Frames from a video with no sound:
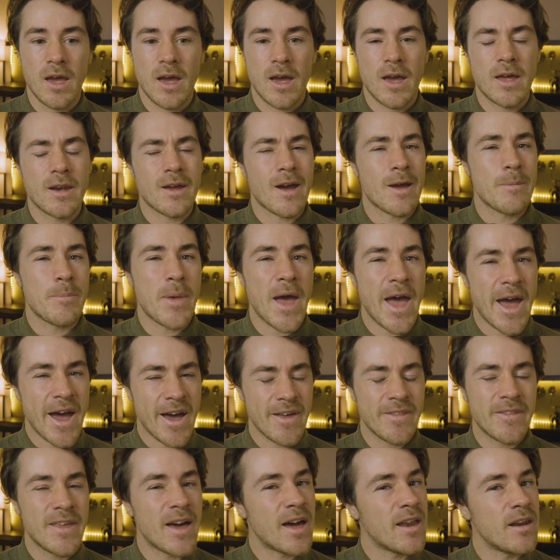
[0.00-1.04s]
And I
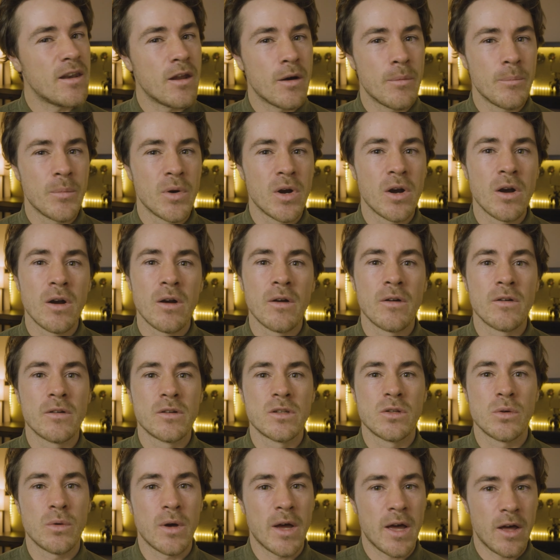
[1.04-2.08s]
pad that number
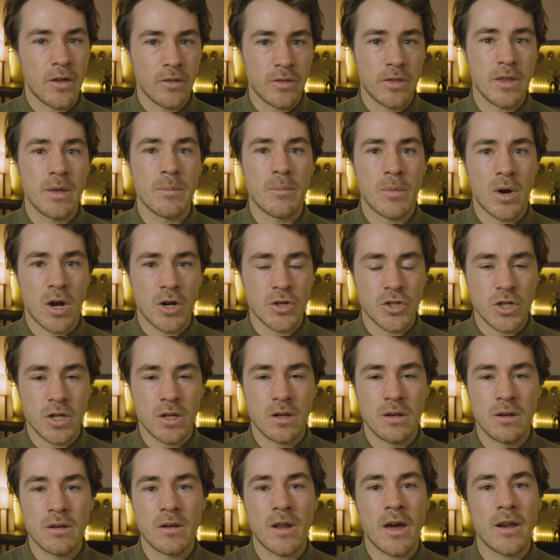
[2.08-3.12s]
to a healthy
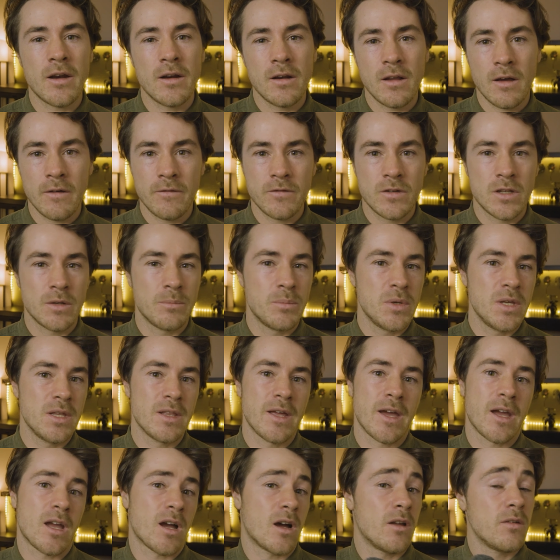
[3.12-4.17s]
margin, not enough to be
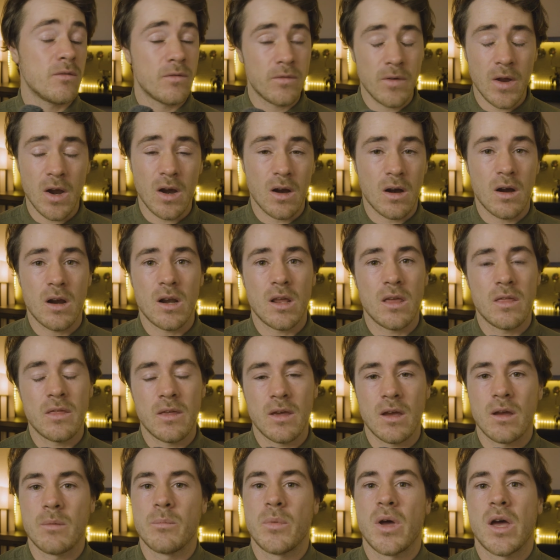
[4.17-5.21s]
like unfair or
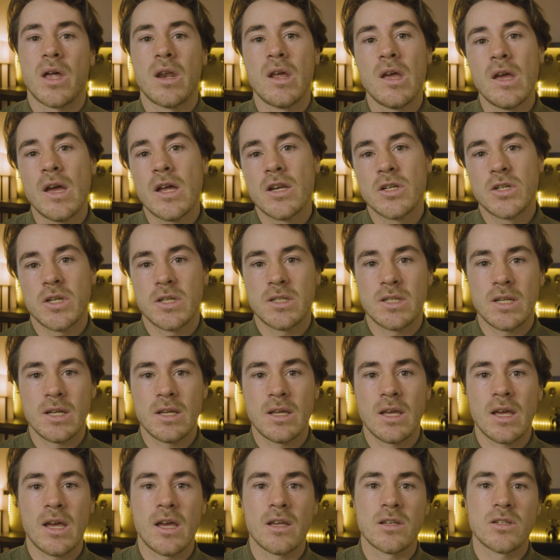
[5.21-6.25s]
anything, but just in
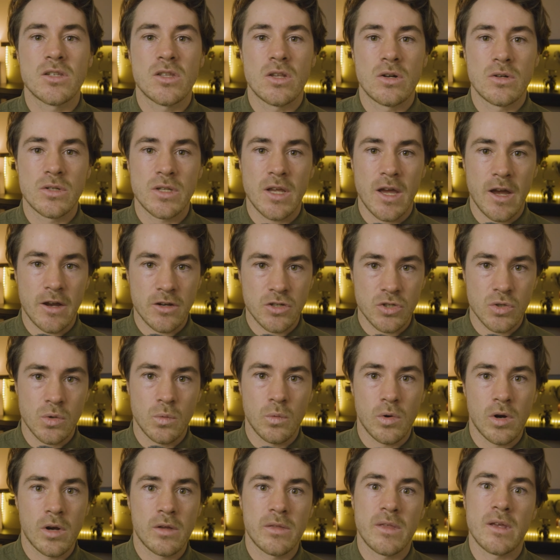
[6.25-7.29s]
case there's extra
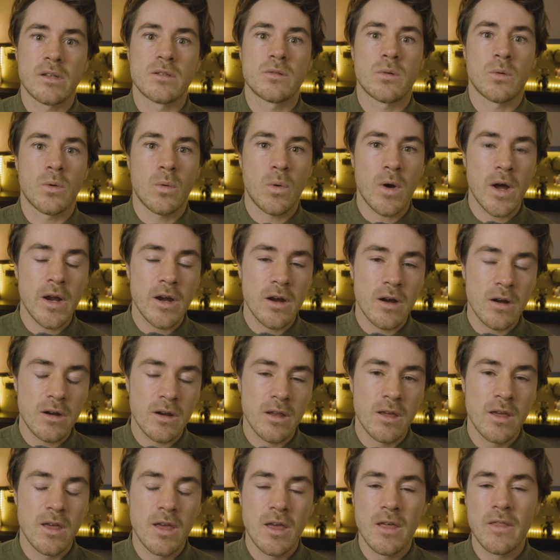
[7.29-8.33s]
work that's
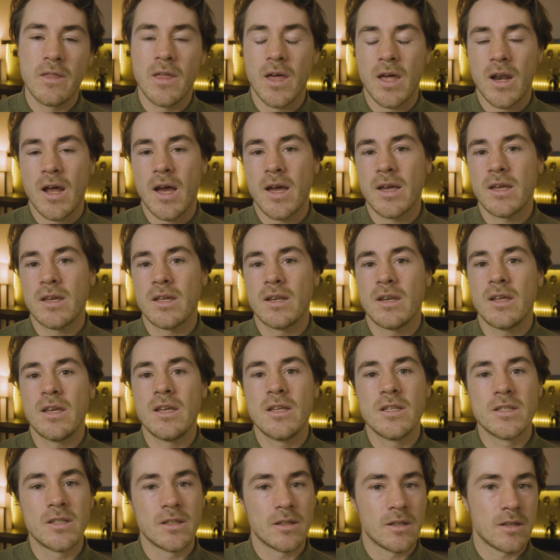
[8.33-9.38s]
required, that I can
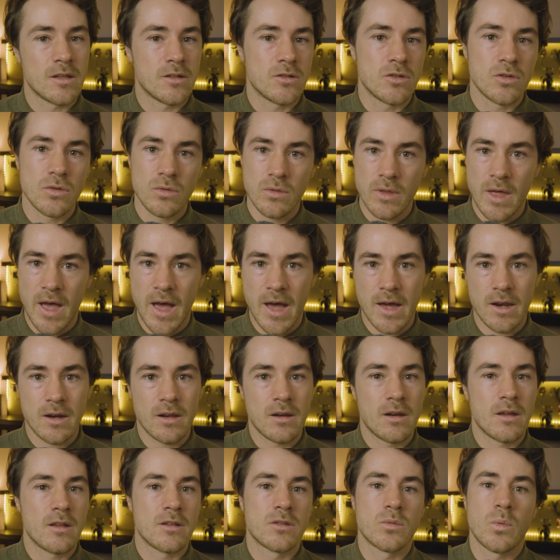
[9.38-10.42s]
easily do that
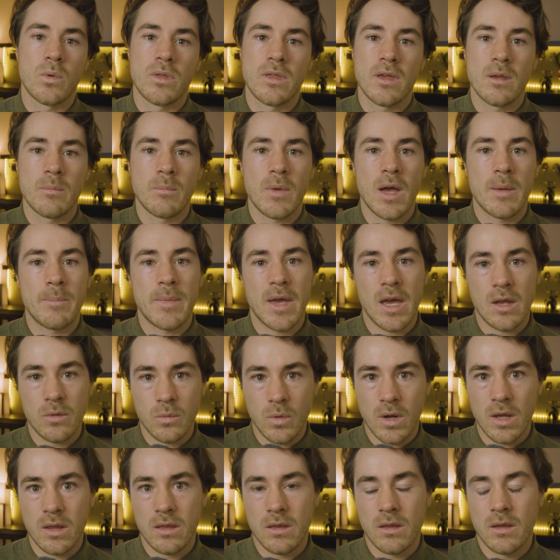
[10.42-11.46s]
and it's within my
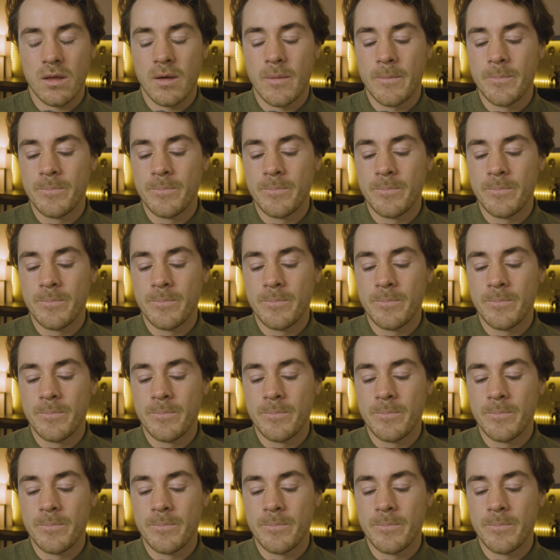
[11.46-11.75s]
bandwidth.